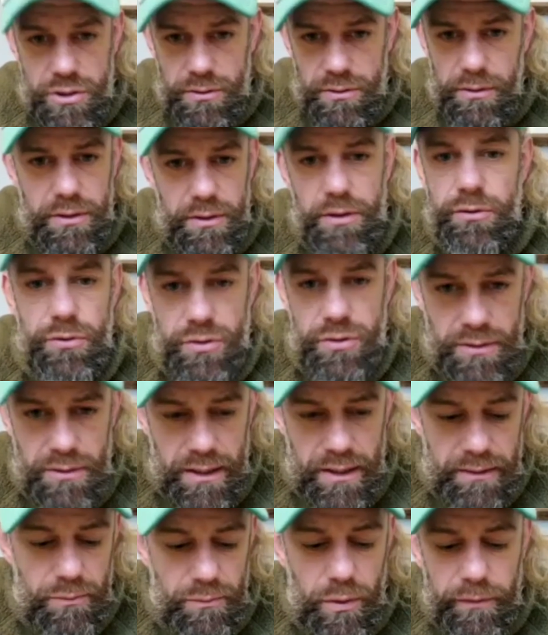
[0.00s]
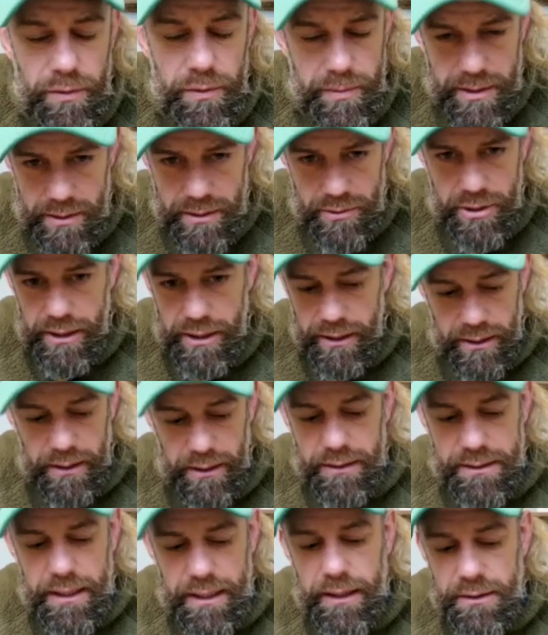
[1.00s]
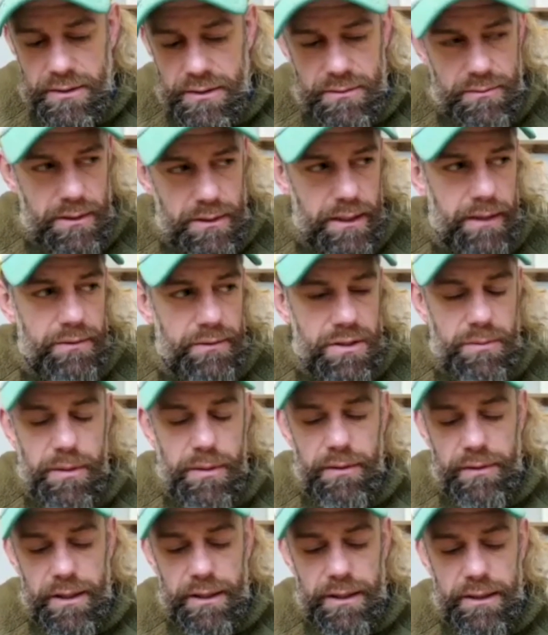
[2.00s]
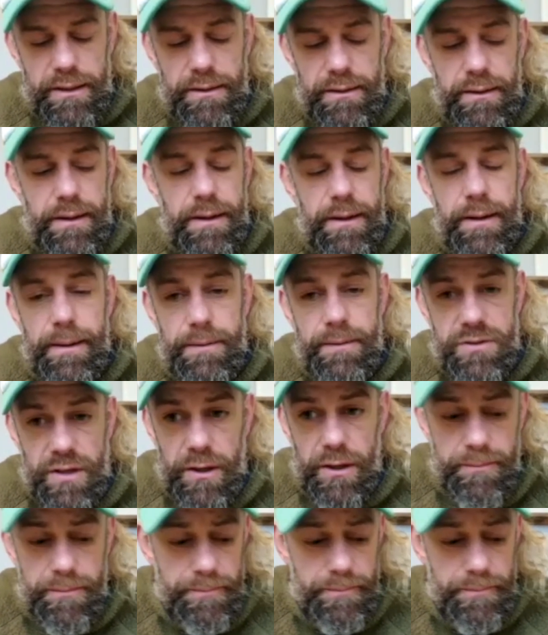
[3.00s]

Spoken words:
And also, like, what have you been doing, Jackie? Like, tell us, give us a bit of an idea. So